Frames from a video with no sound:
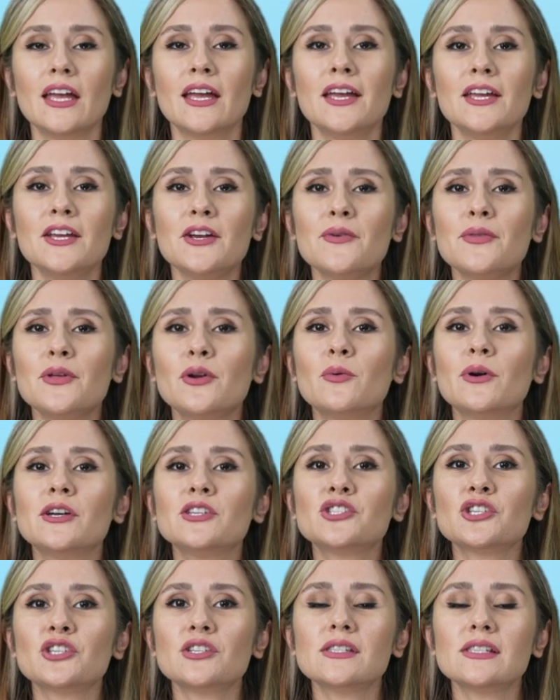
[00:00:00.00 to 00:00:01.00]
Here the
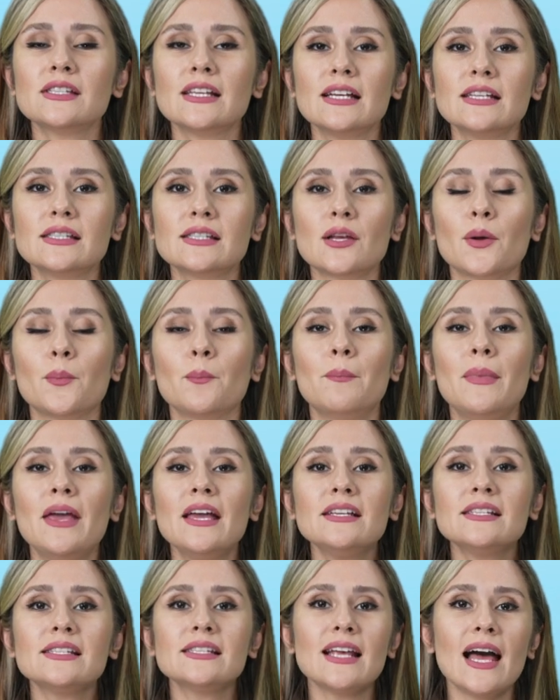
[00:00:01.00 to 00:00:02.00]
question says,
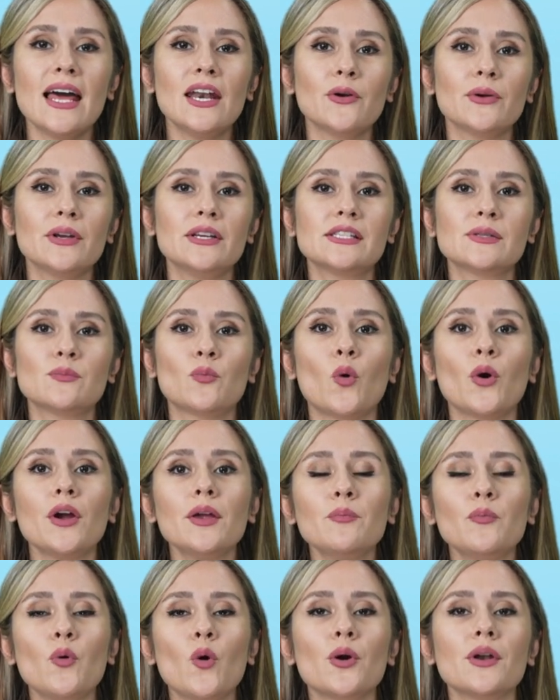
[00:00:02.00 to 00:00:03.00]
big salary is more
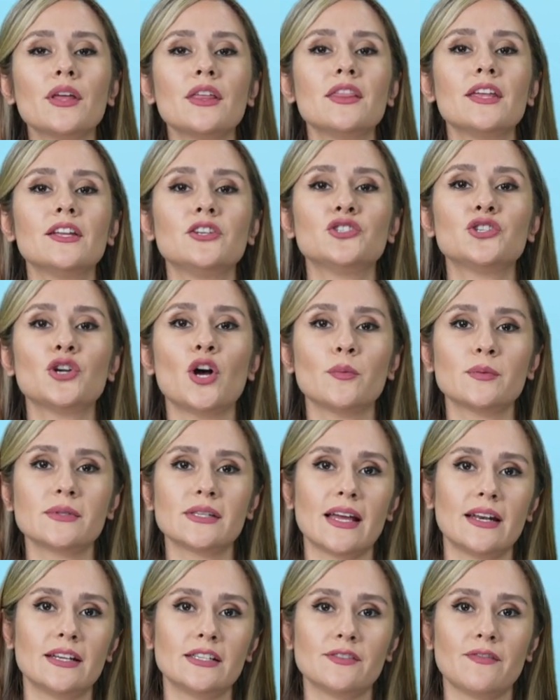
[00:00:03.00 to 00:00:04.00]
important than job
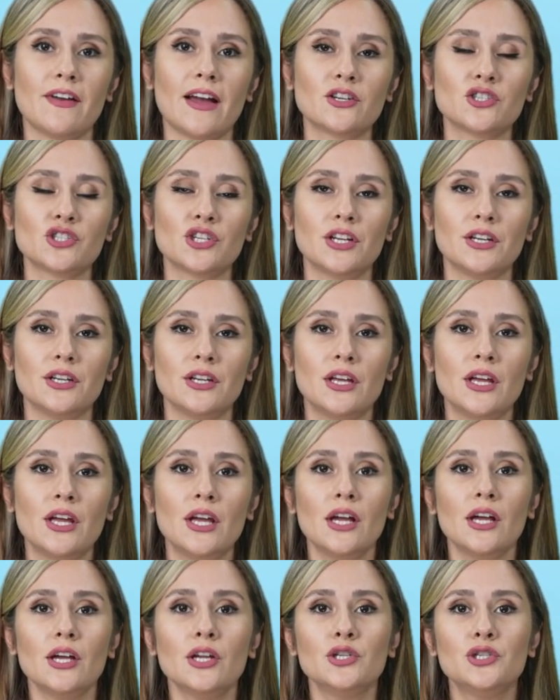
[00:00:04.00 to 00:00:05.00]
satisfaction.
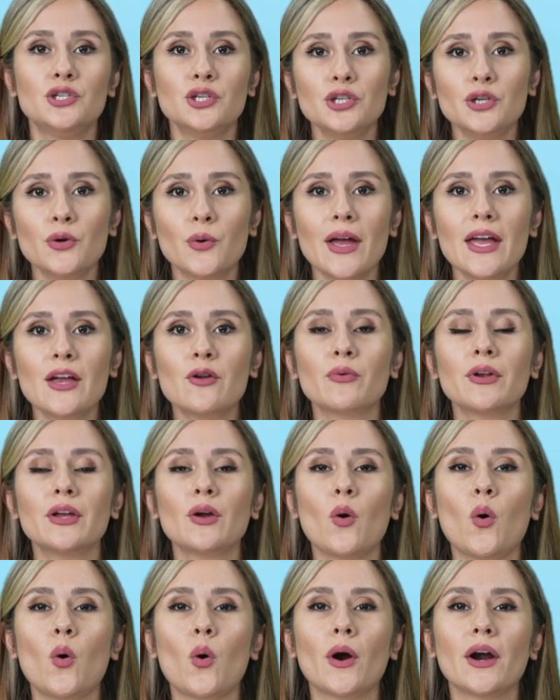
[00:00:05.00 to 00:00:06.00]
Do you agree
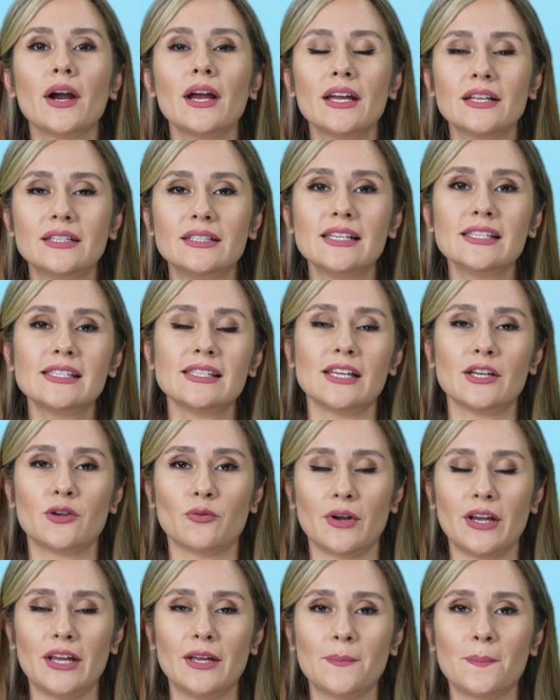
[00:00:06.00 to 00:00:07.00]
or
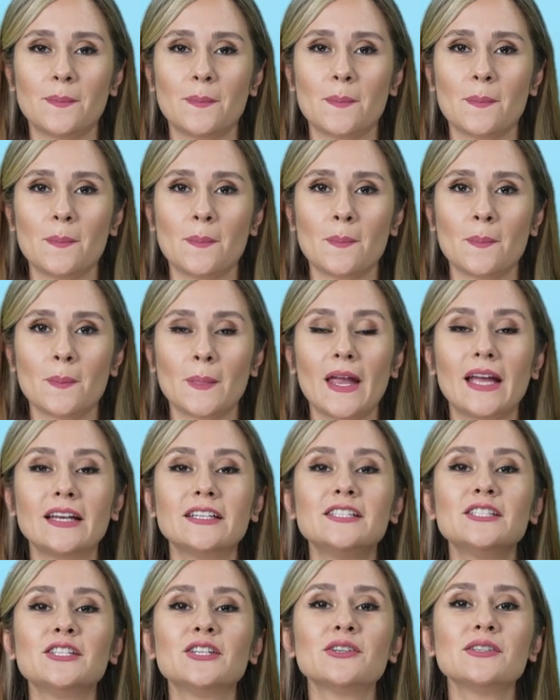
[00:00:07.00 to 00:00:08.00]
disagree? And
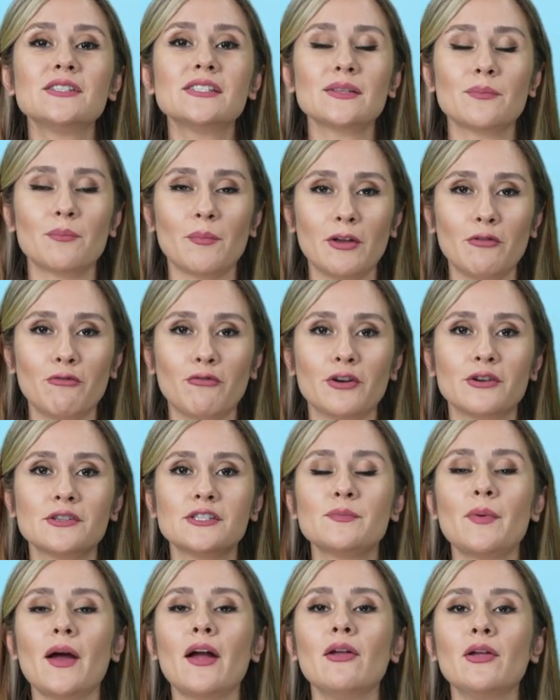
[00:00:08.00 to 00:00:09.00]
here's my
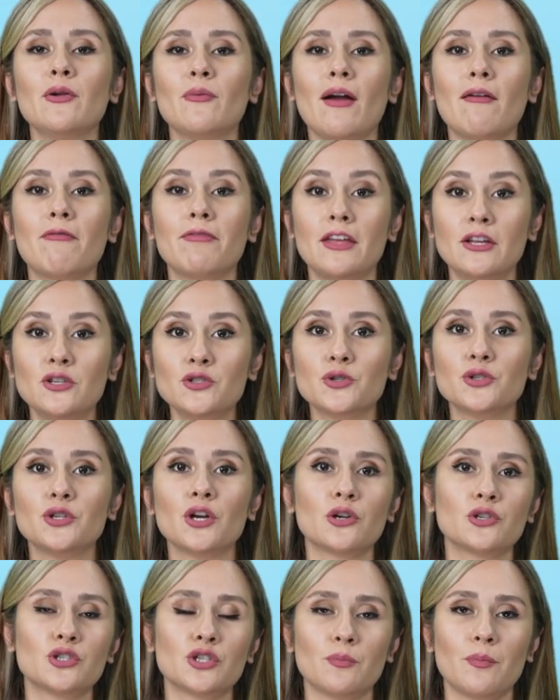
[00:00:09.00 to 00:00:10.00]
first paragraph, the
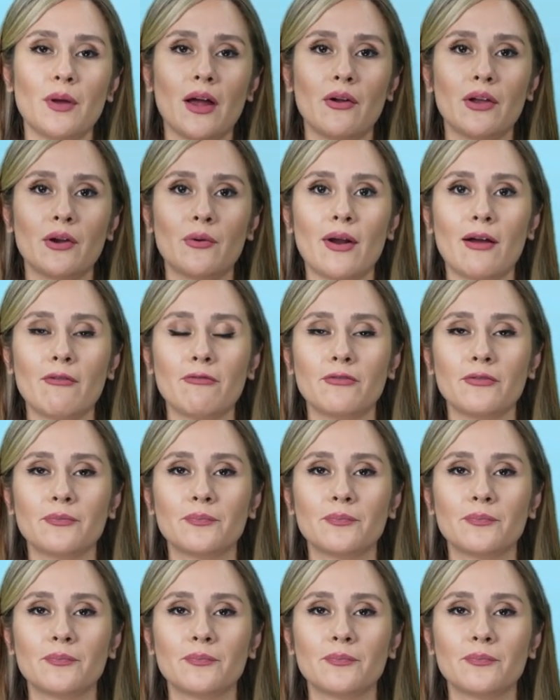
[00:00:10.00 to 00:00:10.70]
introduction paragraph.